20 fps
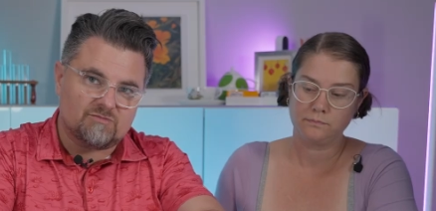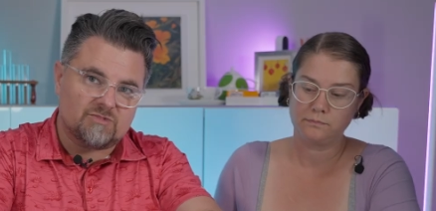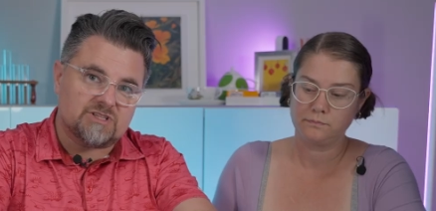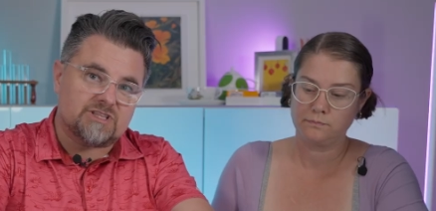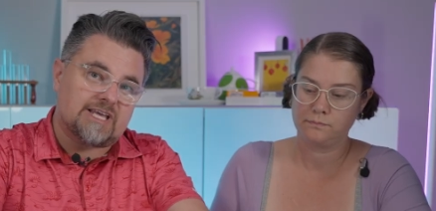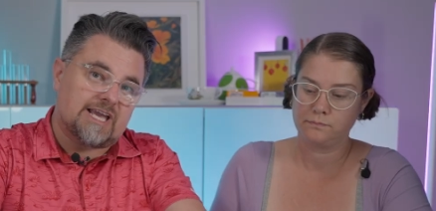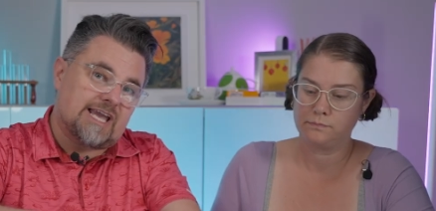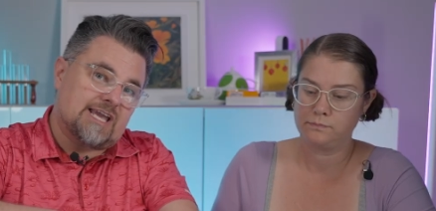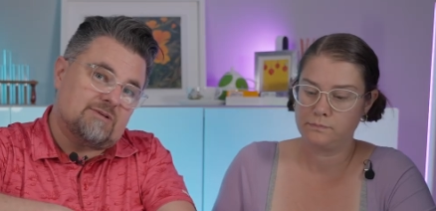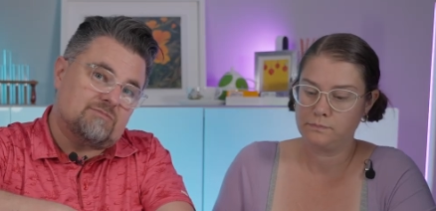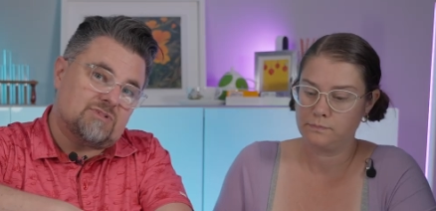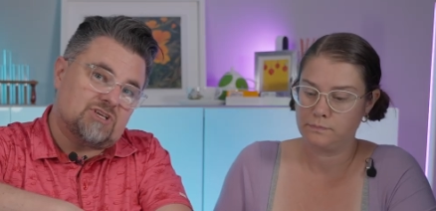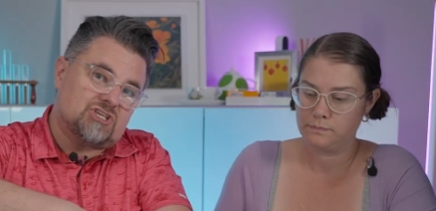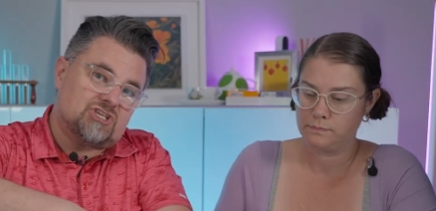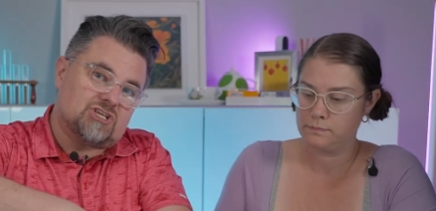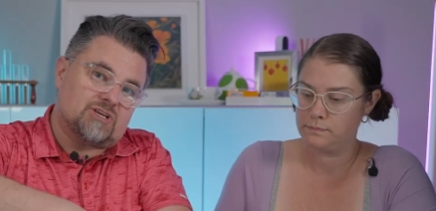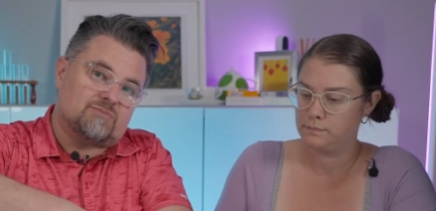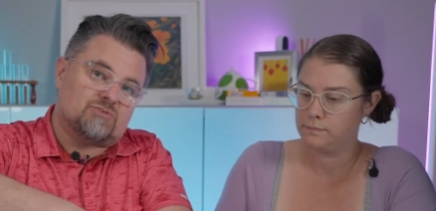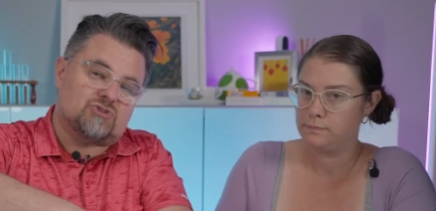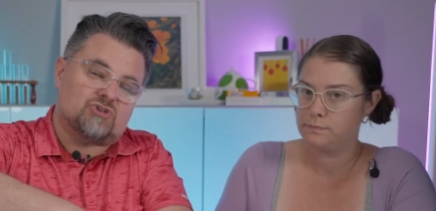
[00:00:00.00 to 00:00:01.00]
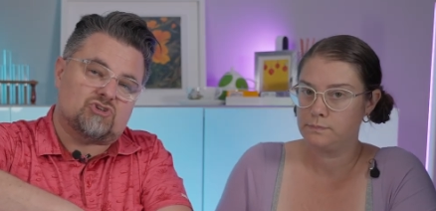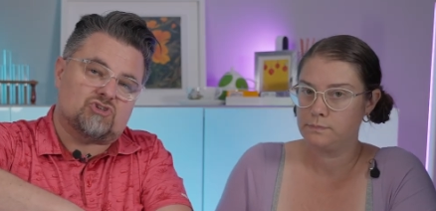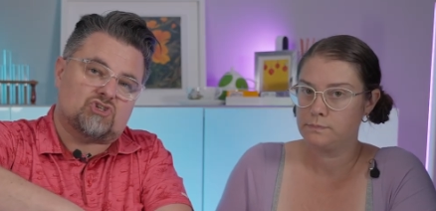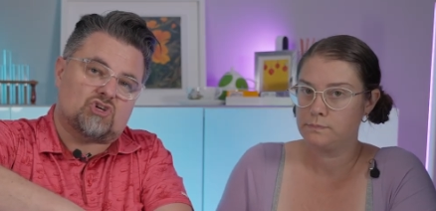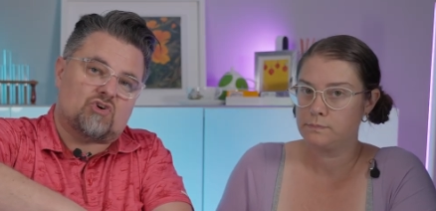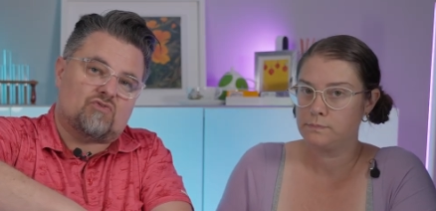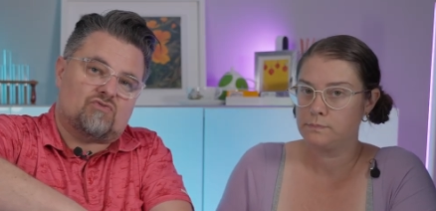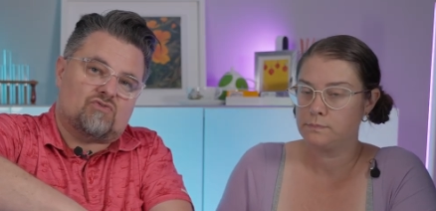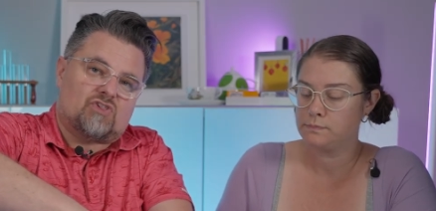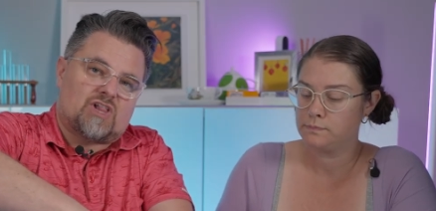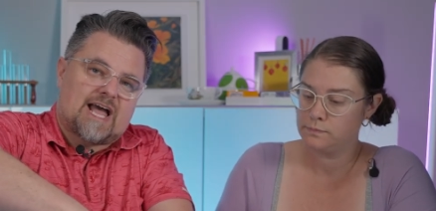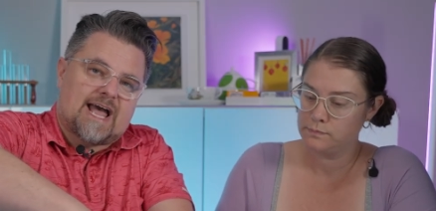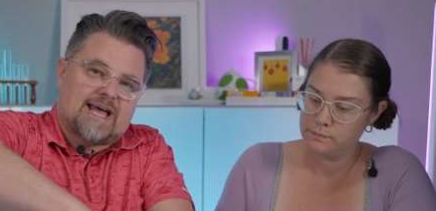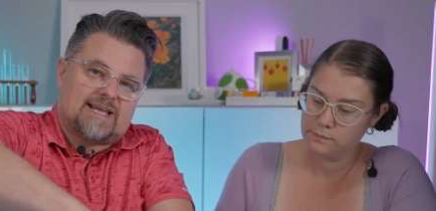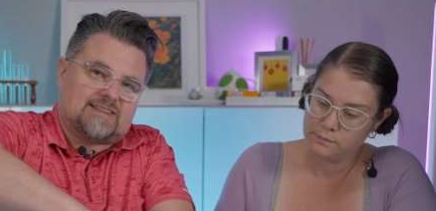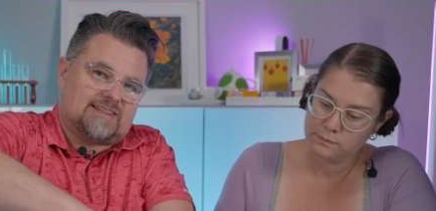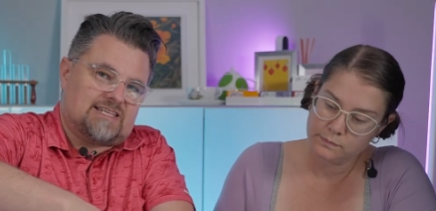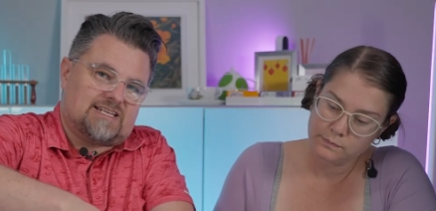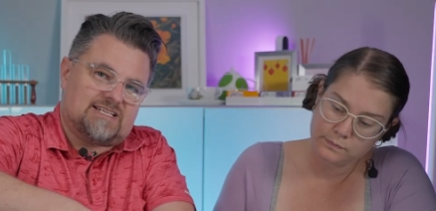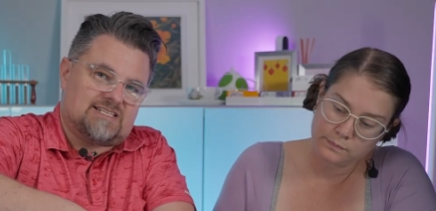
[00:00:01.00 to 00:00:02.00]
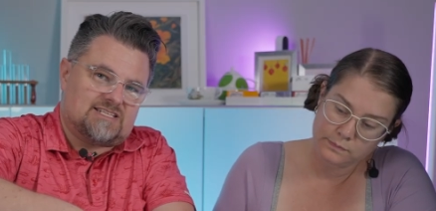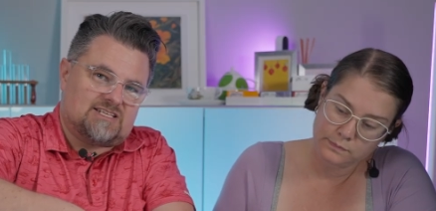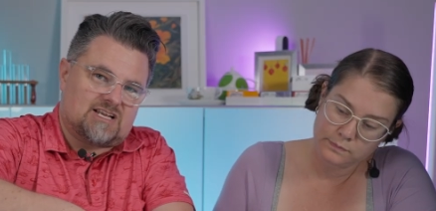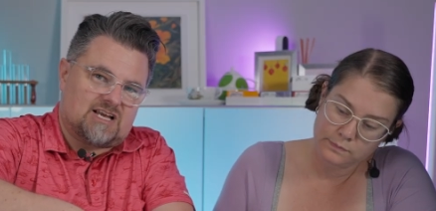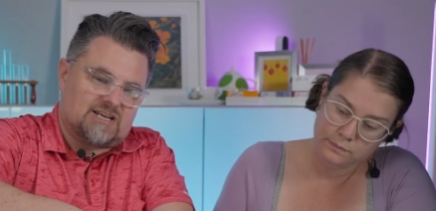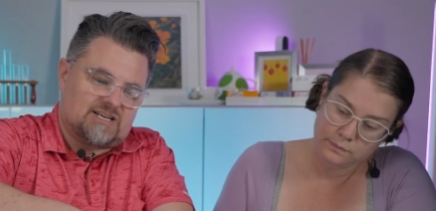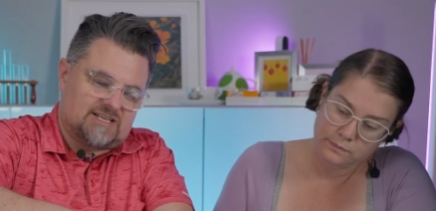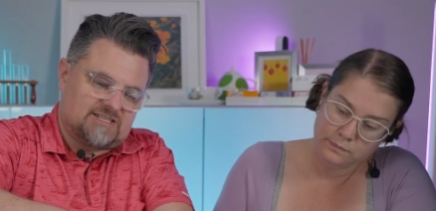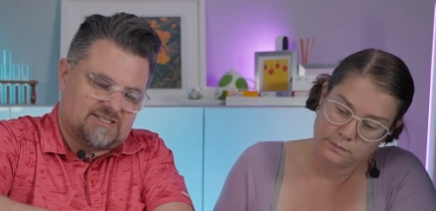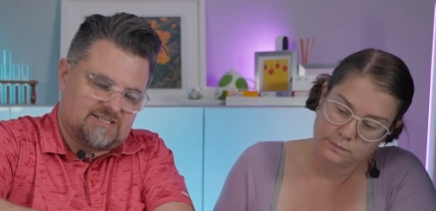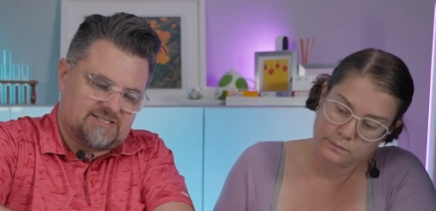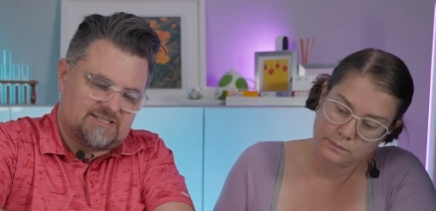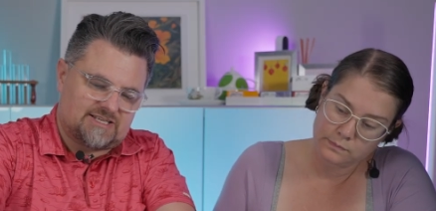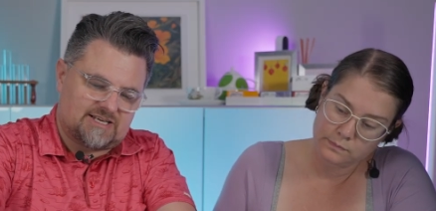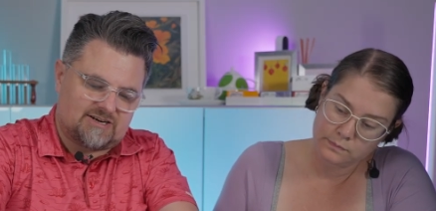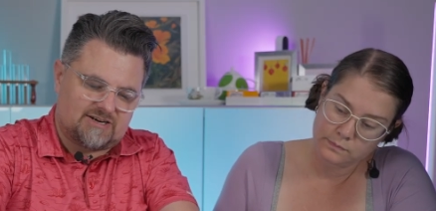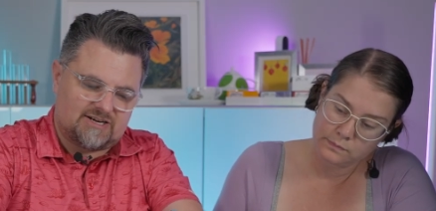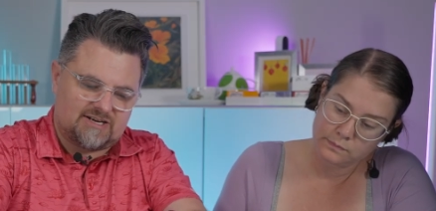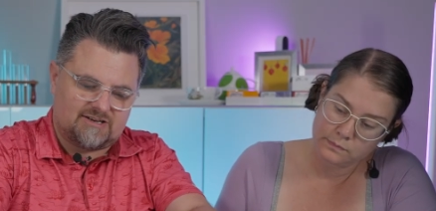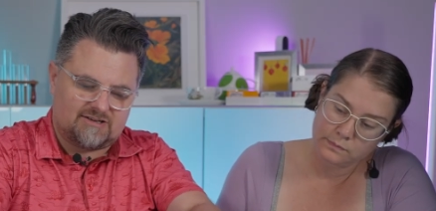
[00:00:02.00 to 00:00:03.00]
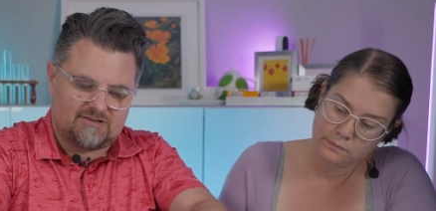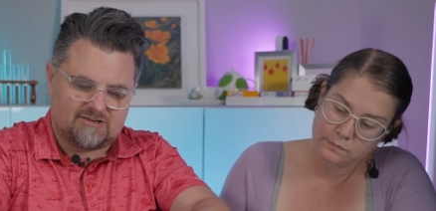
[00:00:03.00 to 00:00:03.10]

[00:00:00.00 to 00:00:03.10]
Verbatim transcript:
Speaker 1: With the A M D chips, they're so flat that it's not necessary.